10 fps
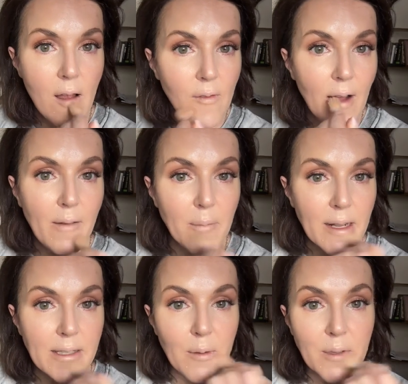5
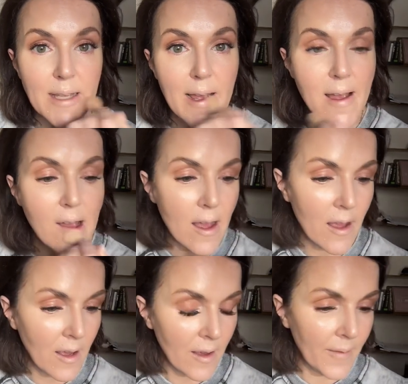minutes, I would say,
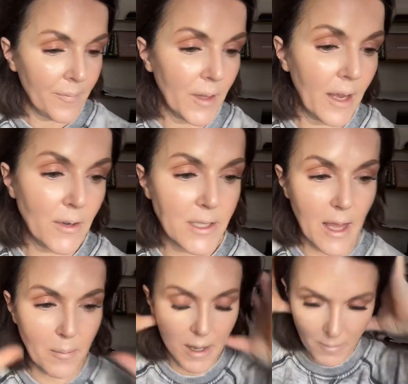give or
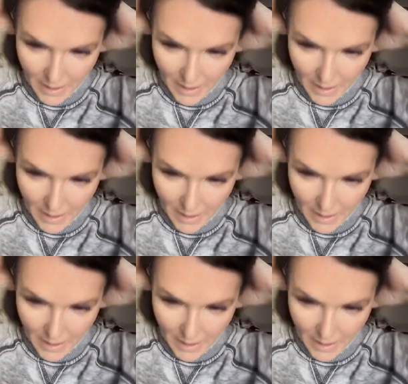take, but I'm